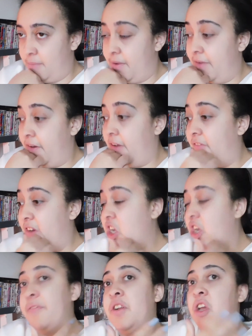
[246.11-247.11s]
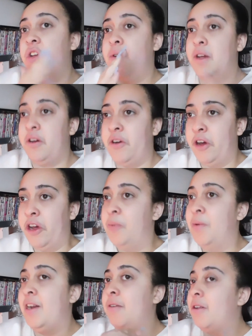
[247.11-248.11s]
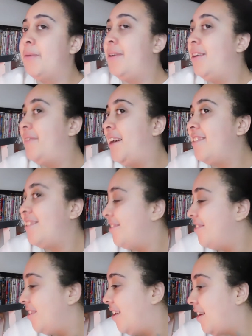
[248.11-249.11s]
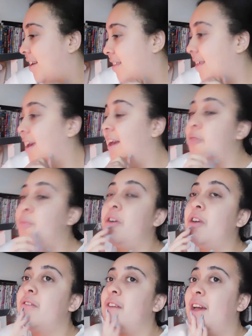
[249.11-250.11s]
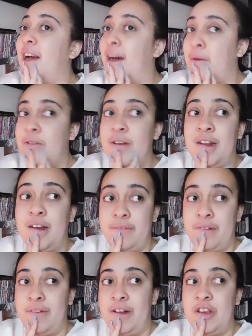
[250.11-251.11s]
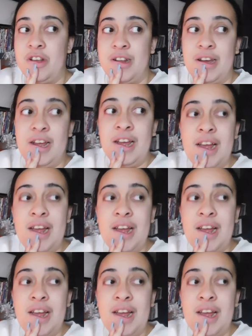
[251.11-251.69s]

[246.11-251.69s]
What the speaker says: if I don't finish it, I'll finish it when I get home, and then I'm going to put Love Actually on tonight, I think, because I absolutely love Love Actually.